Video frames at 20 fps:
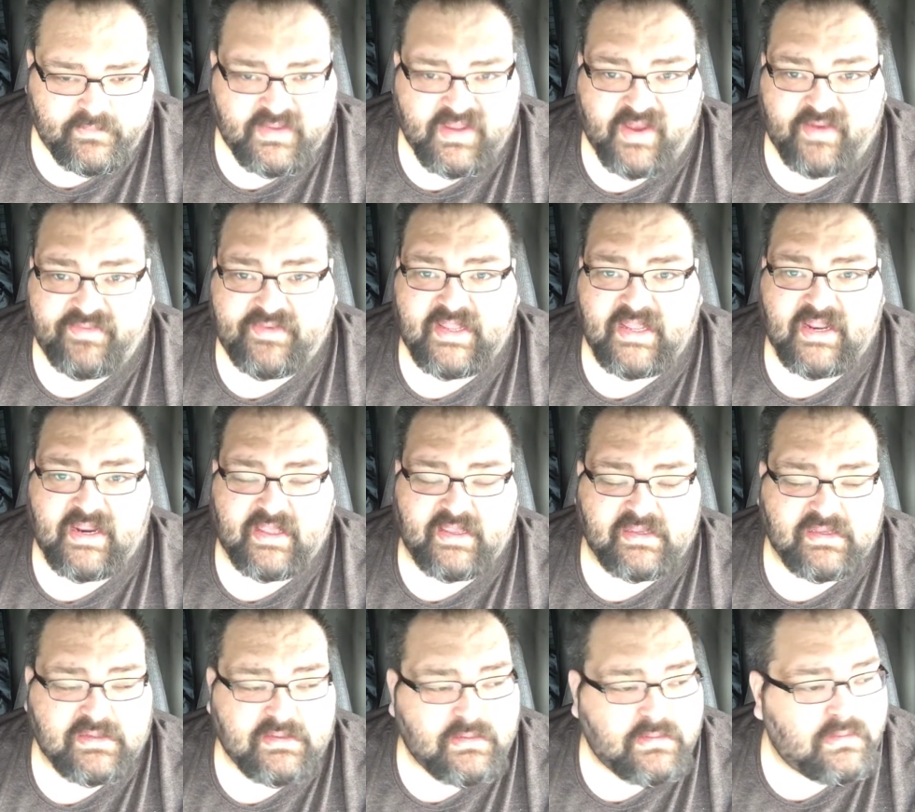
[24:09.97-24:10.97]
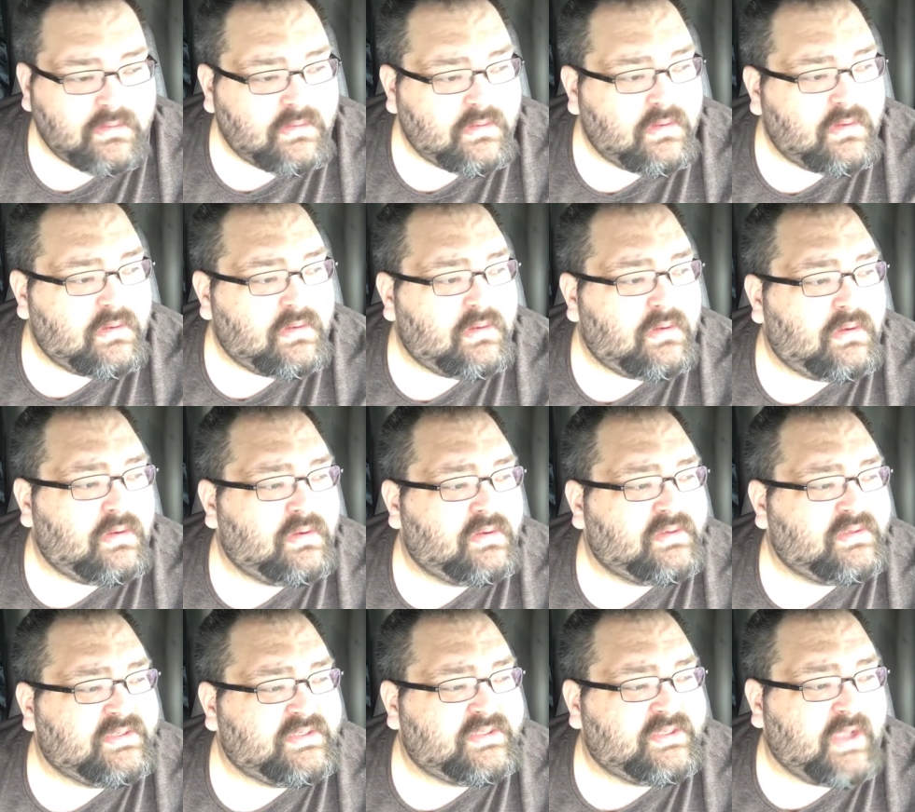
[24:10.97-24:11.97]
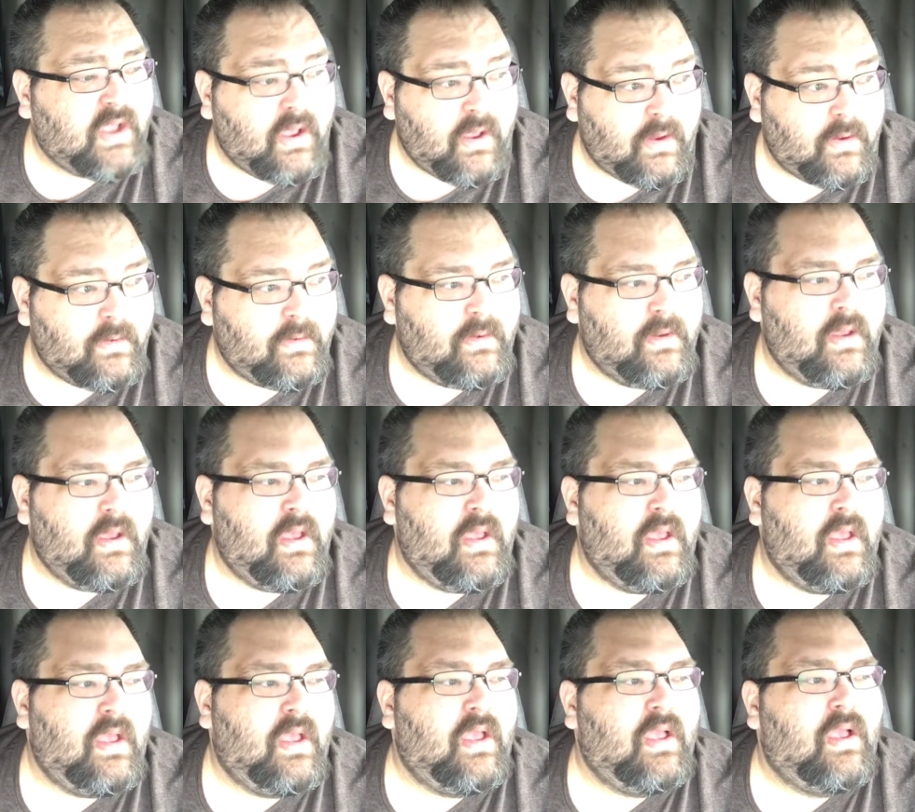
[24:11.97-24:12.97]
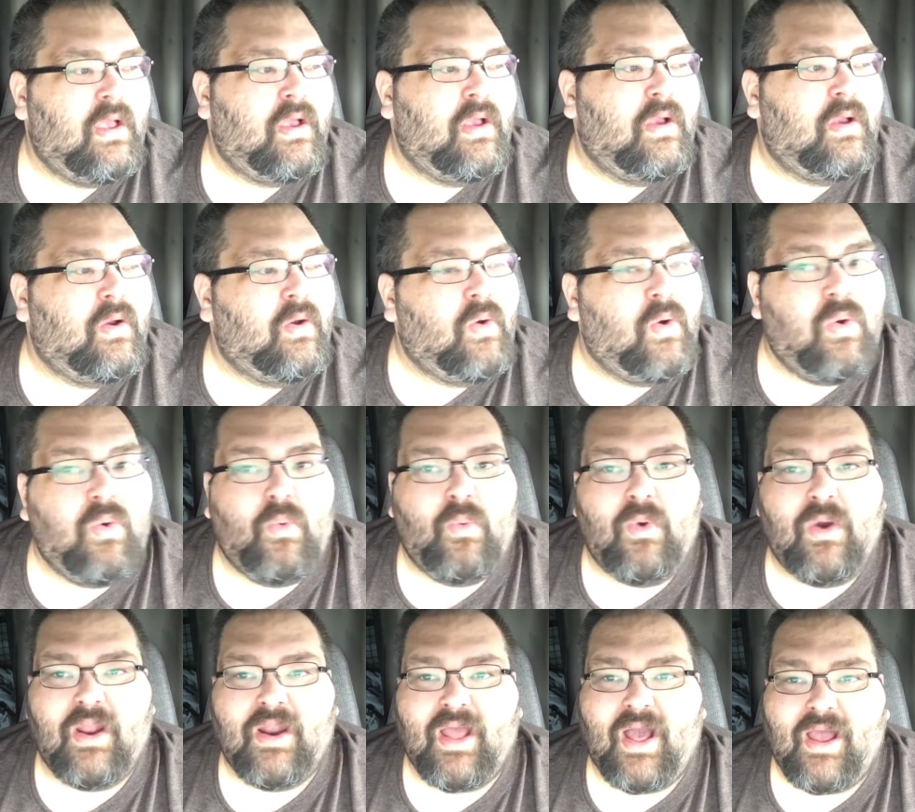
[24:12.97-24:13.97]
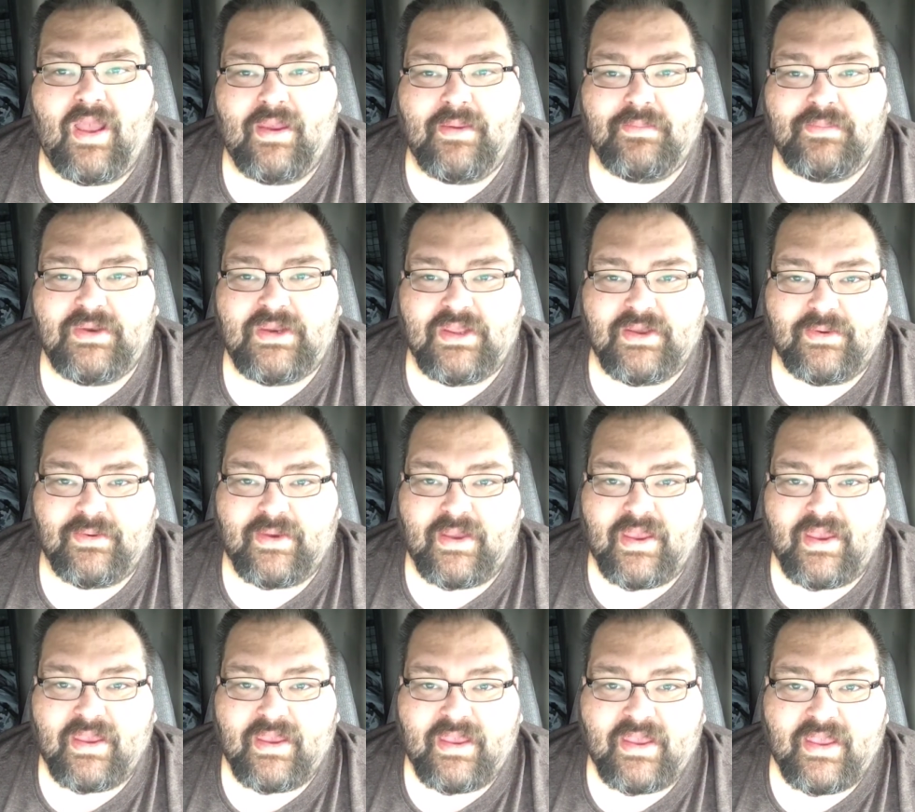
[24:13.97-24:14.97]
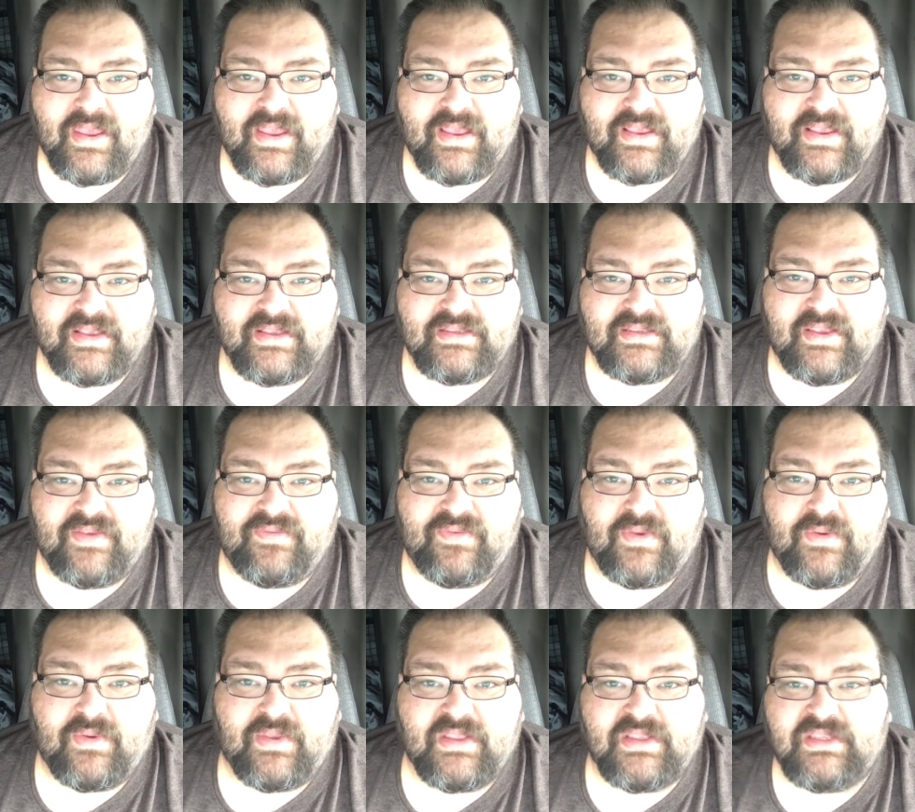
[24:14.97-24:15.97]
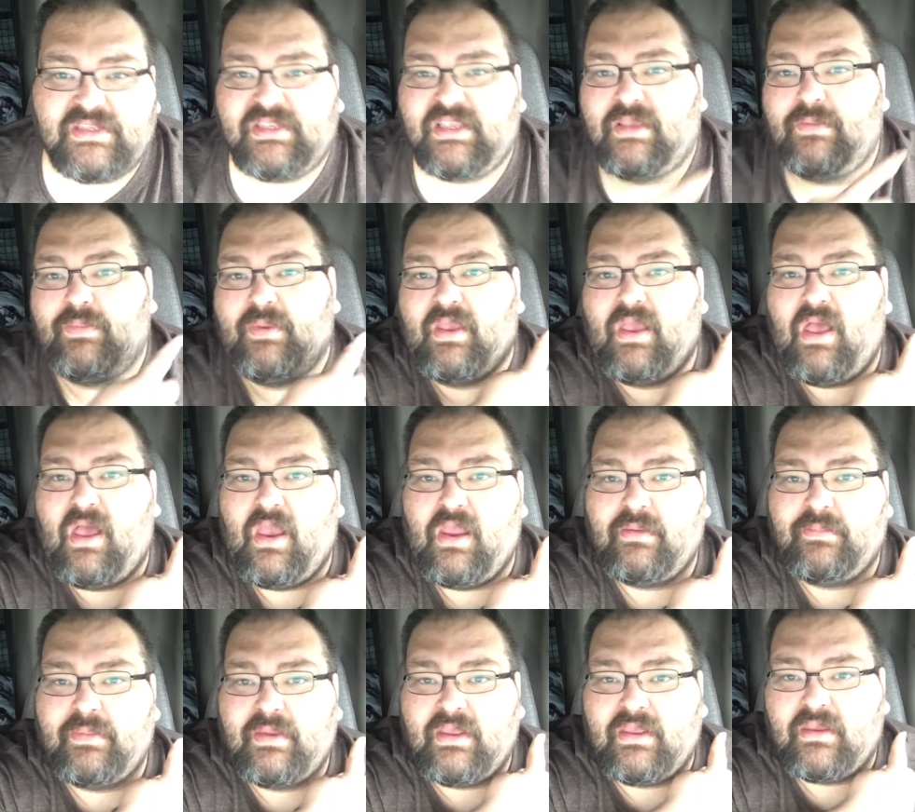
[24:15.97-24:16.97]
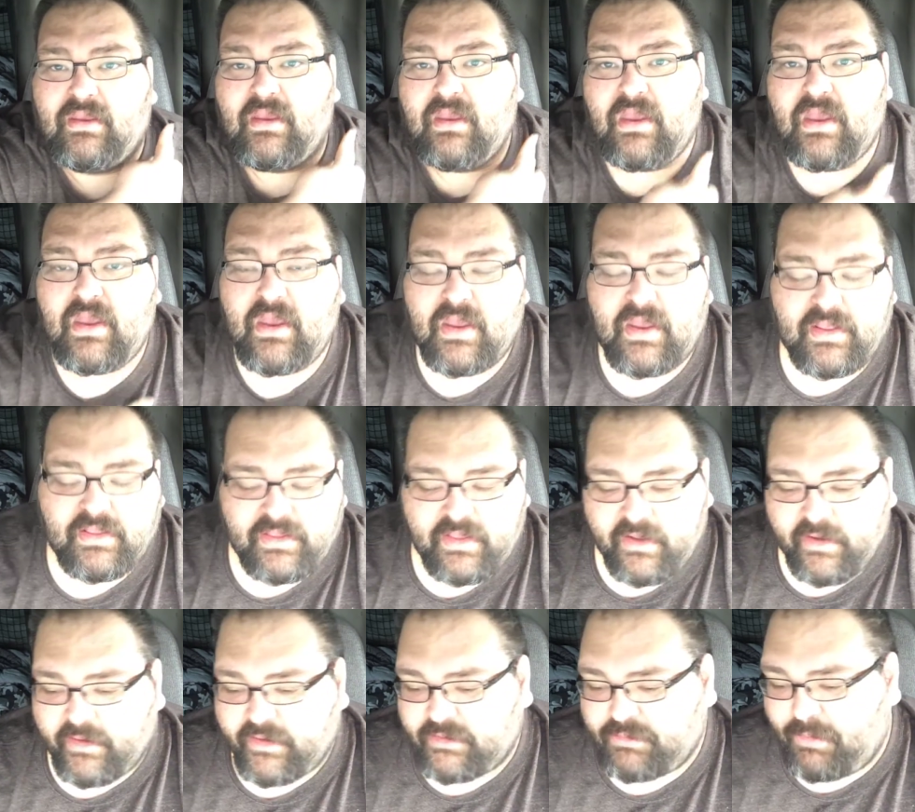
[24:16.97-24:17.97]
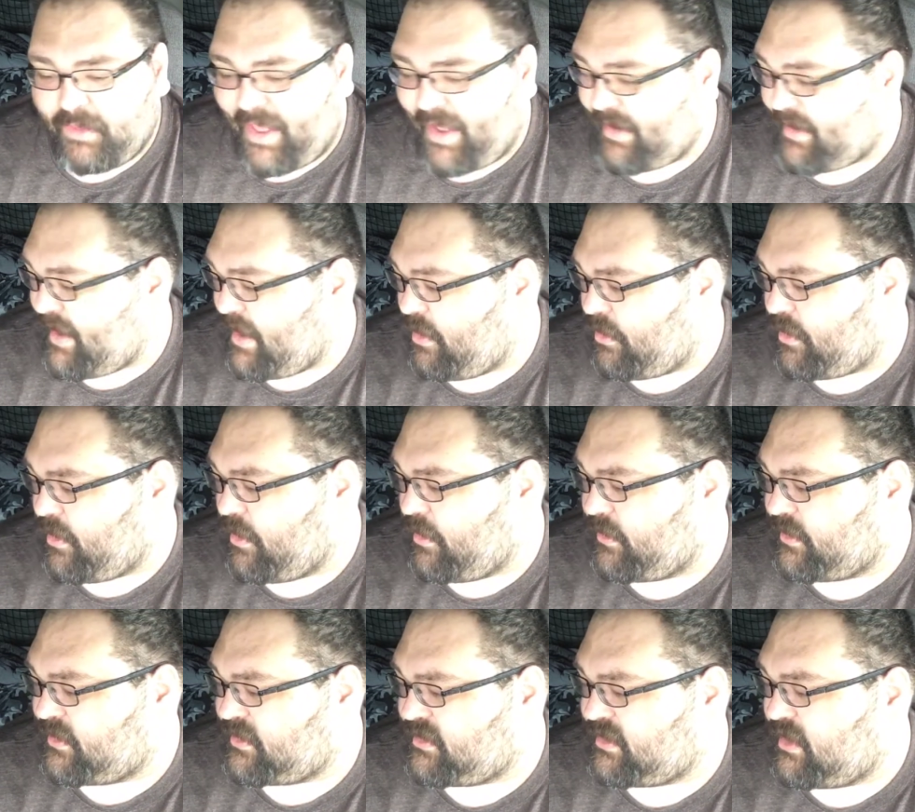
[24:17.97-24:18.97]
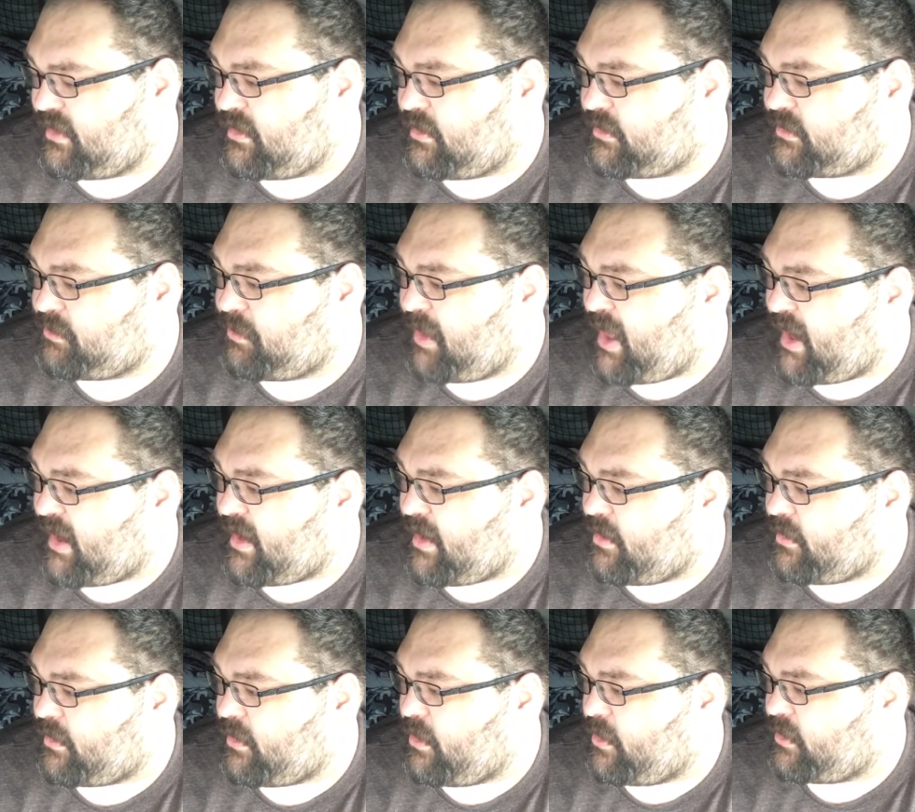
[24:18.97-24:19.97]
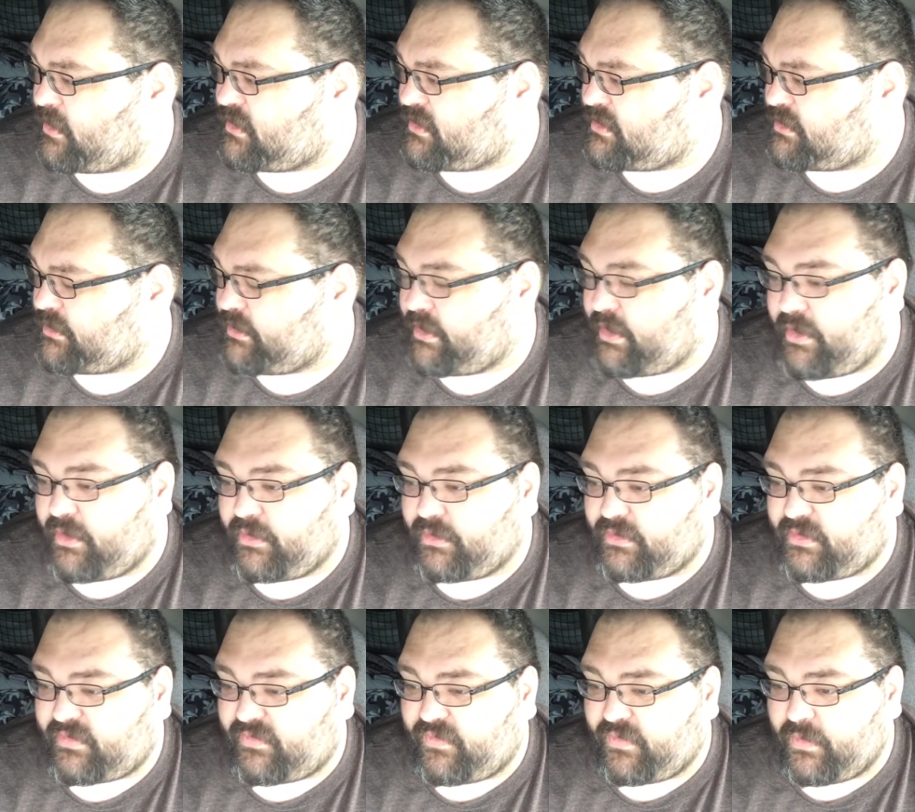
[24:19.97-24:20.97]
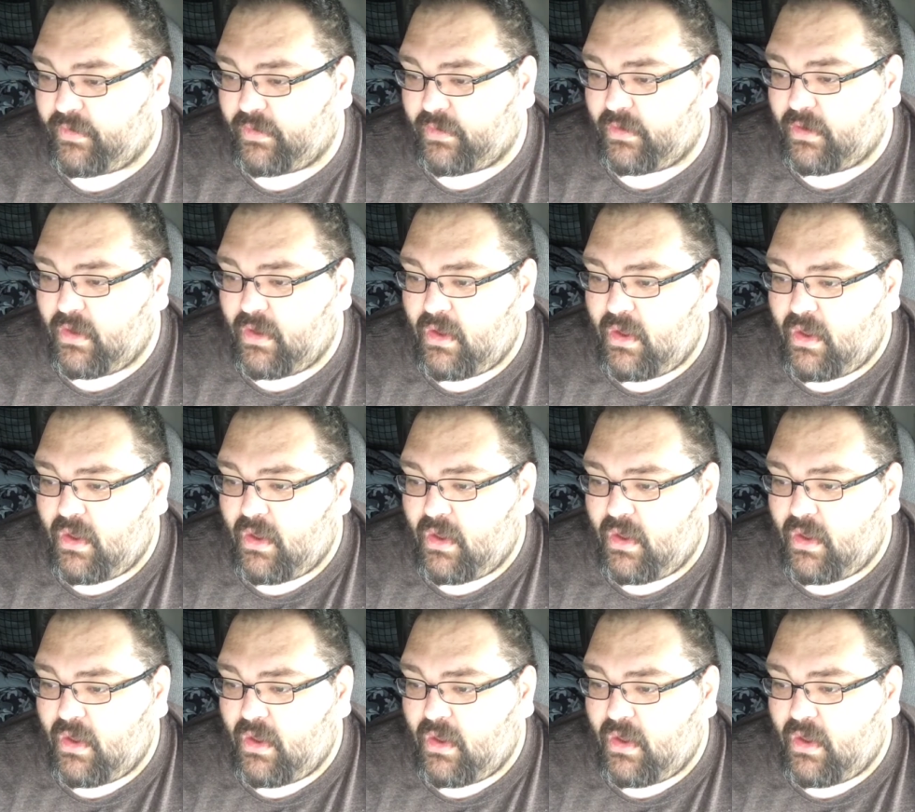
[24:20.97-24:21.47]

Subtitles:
tough titties. So, what I'm doing is, if you can see behind me, there's blackout curtains, and those blackout curtains are used for,